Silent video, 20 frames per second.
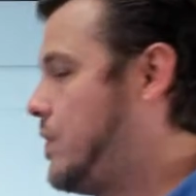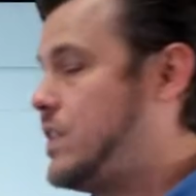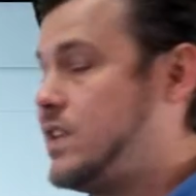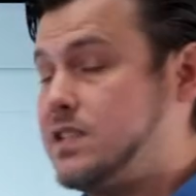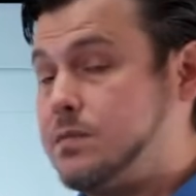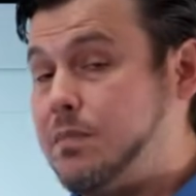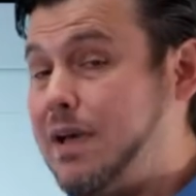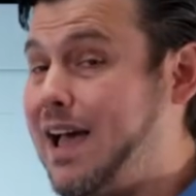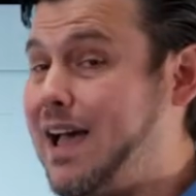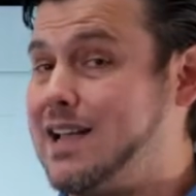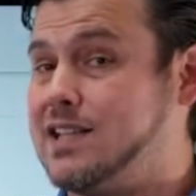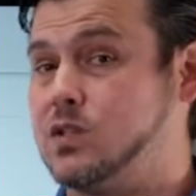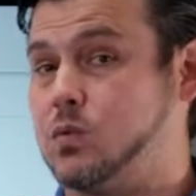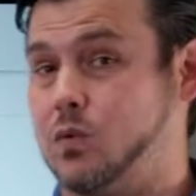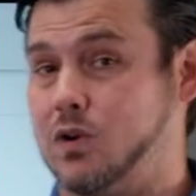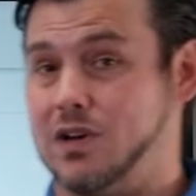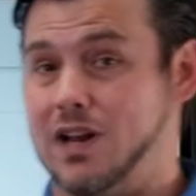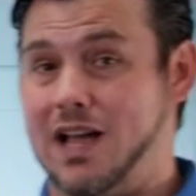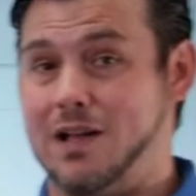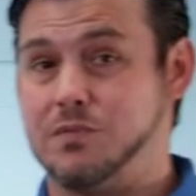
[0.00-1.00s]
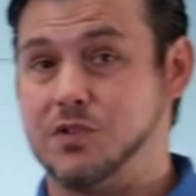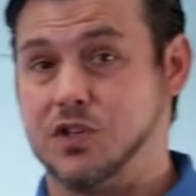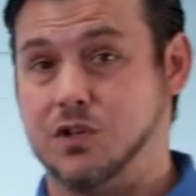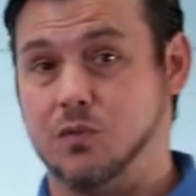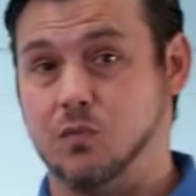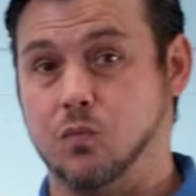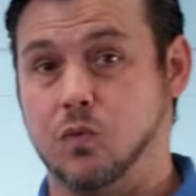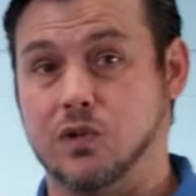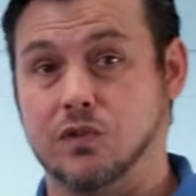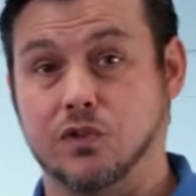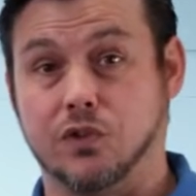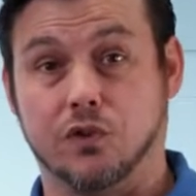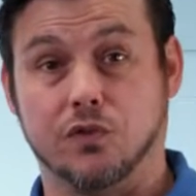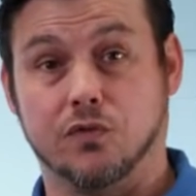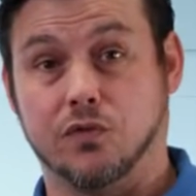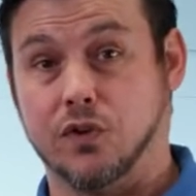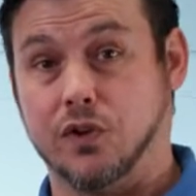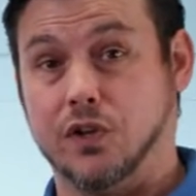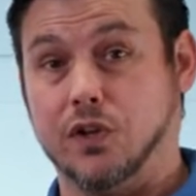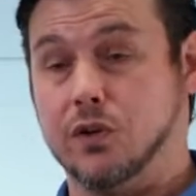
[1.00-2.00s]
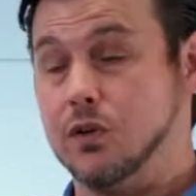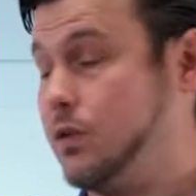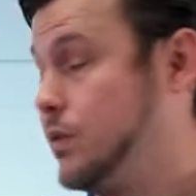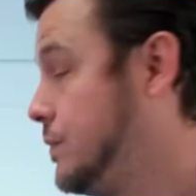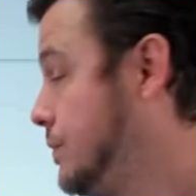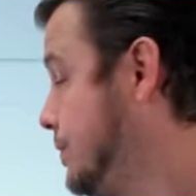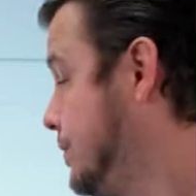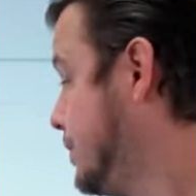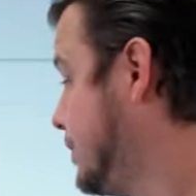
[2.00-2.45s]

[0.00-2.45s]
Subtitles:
this password option will do for you